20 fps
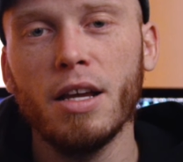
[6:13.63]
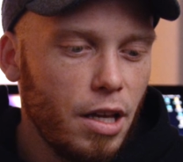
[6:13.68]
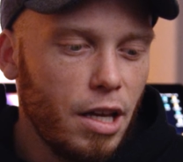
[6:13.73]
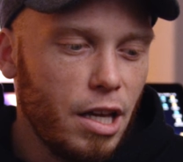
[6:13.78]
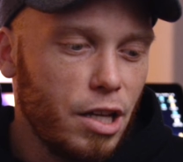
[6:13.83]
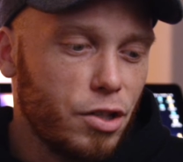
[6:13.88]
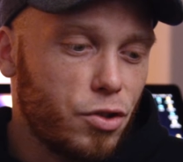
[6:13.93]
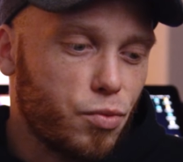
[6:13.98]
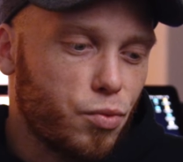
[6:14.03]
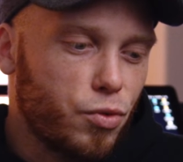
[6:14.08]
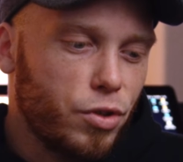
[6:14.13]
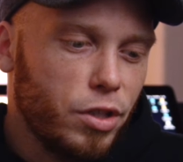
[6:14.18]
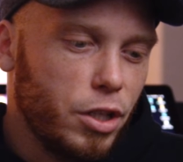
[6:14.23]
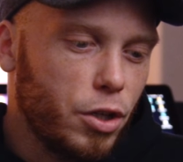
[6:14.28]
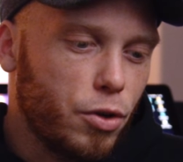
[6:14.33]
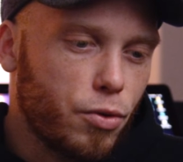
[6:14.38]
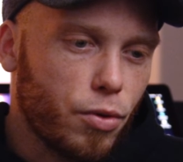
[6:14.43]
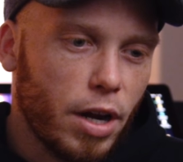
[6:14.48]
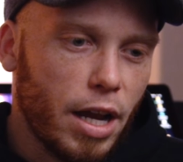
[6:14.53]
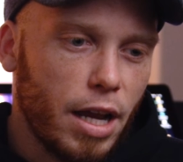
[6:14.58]
It's really
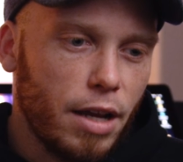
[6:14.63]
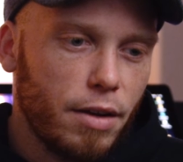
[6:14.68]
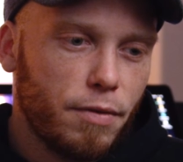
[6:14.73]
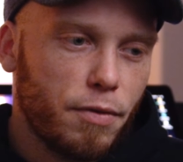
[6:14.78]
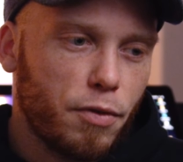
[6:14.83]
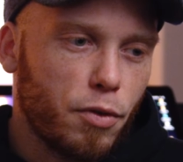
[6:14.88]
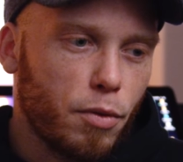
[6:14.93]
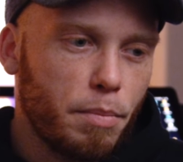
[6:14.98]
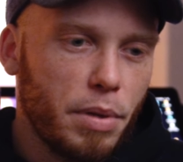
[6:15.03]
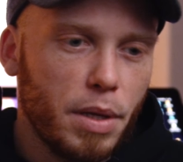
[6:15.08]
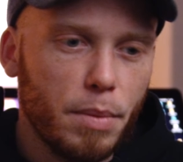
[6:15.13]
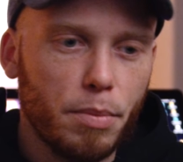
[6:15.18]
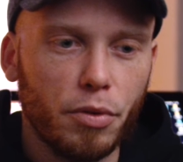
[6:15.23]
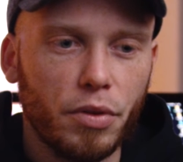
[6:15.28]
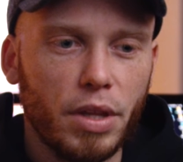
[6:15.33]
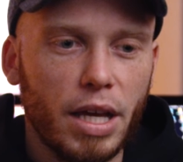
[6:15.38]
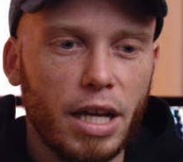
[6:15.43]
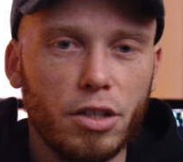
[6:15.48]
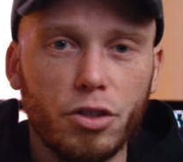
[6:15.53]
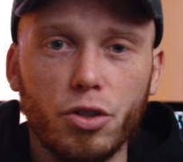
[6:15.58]
great for people
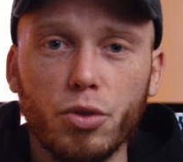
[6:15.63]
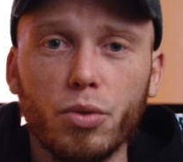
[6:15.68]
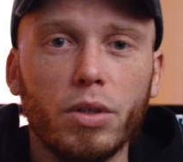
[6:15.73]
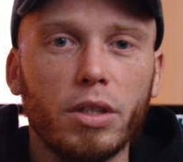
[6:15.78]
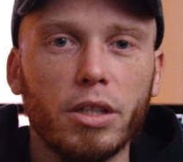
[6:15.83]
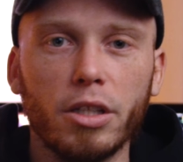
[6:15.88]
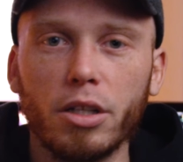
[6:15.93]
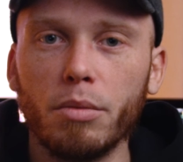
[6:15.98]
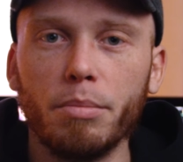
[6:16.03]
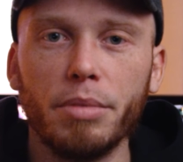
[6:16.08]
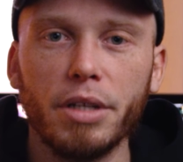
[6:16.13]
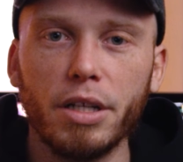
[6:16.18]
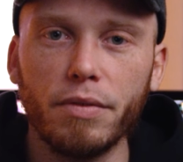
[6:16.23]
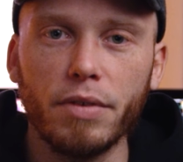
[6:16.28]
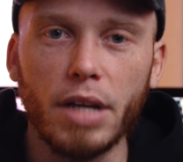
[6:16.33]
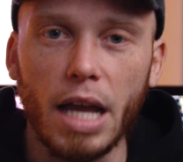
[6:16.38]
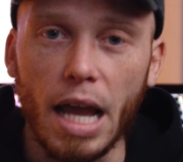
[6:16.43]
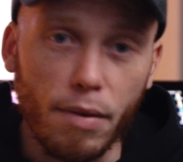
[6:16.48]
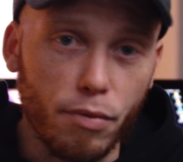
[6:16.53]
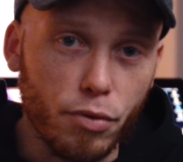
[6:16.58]
that do a little bit of
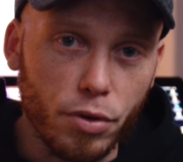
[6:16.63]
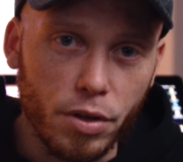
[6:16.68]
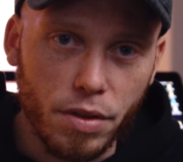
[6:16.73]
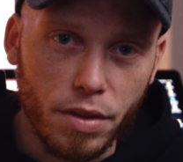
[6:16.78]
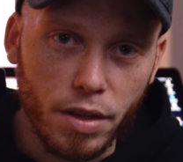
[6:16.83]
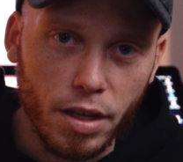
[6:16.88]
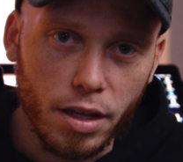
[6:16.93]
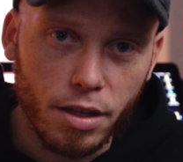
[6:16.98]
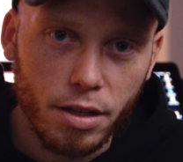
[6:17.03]
everything.